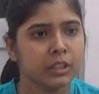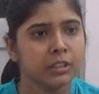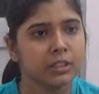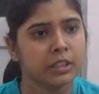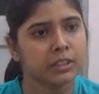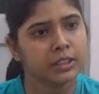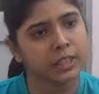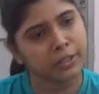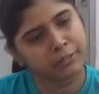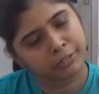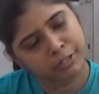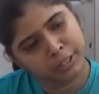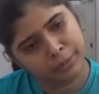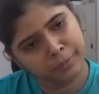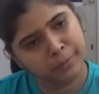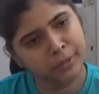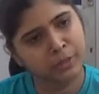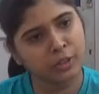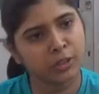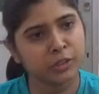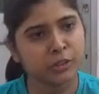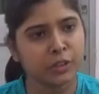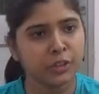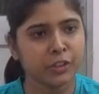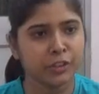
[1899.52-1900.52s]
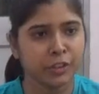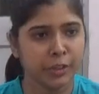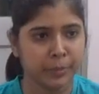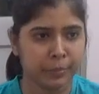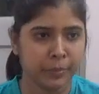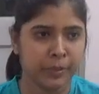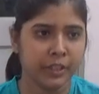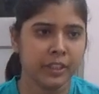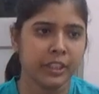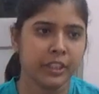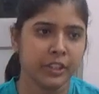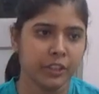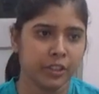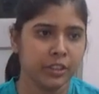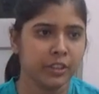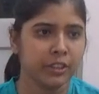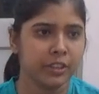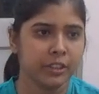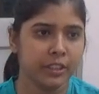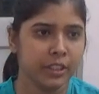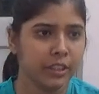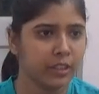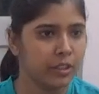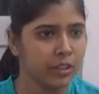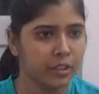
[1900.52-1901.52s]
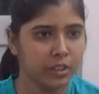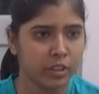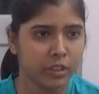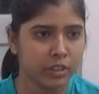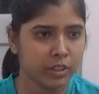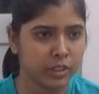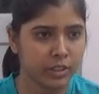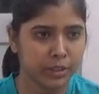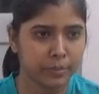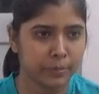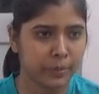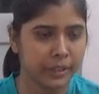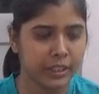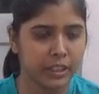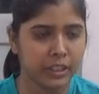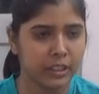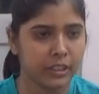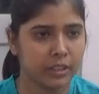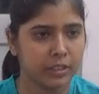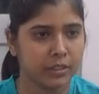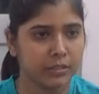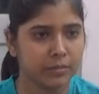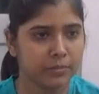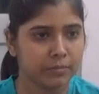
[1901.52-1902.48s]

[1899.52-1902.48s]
So subsurface also drip irrigation is there, not sprinkler.